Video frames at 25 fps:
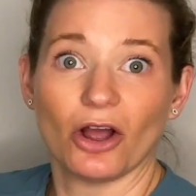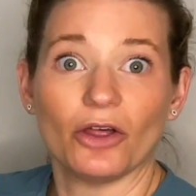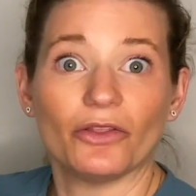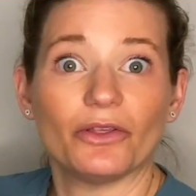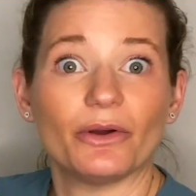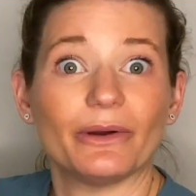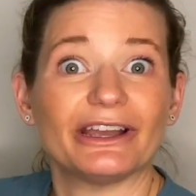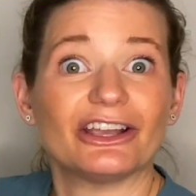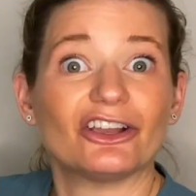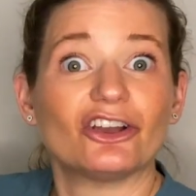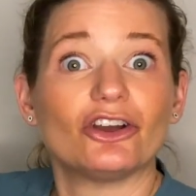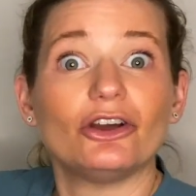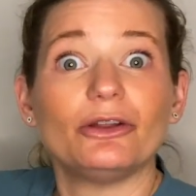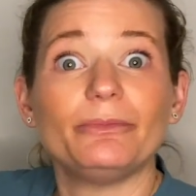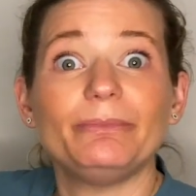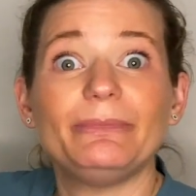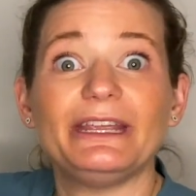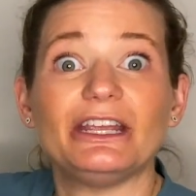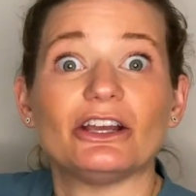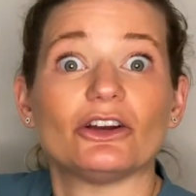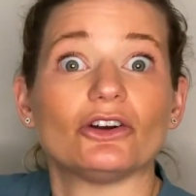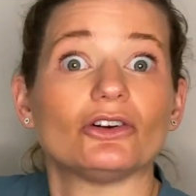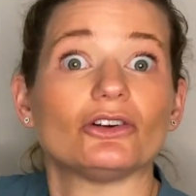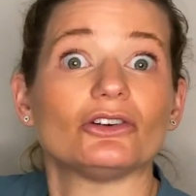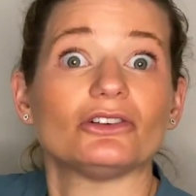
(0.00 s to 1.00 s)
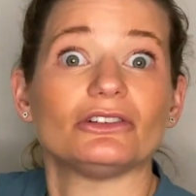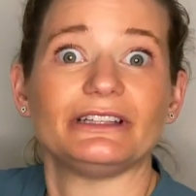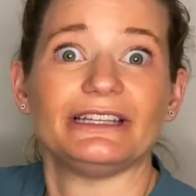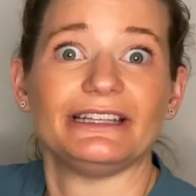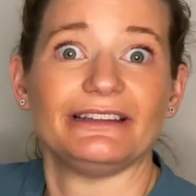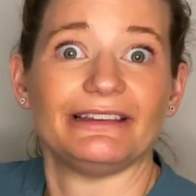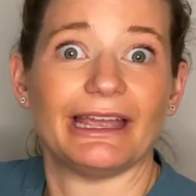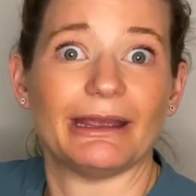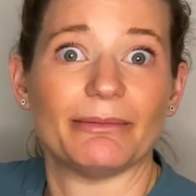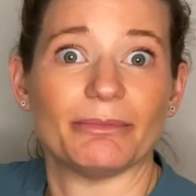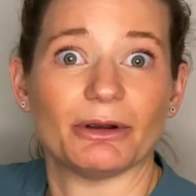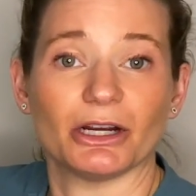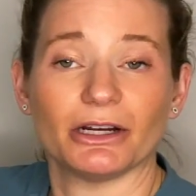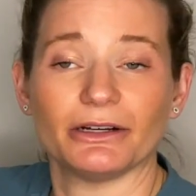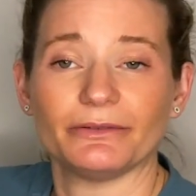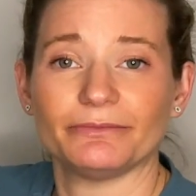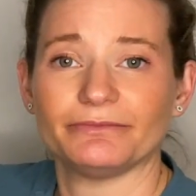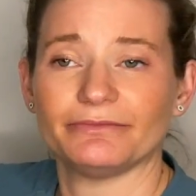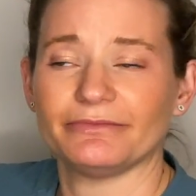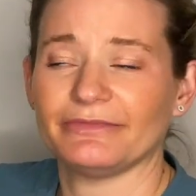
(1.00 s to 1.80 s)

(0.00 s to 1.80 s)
although it could be early labor.